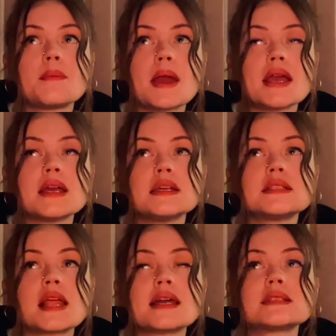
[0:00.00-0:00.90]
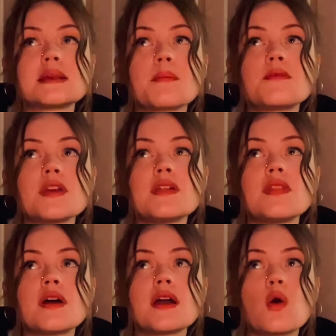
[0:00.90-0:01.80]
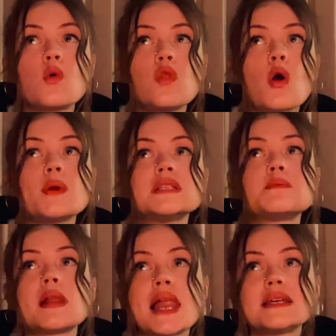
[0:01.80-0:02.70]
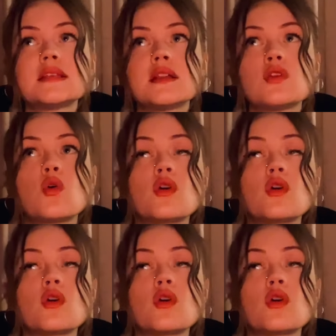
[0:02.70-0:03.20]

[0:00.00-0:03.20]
but it's like something that, although it's pleasant,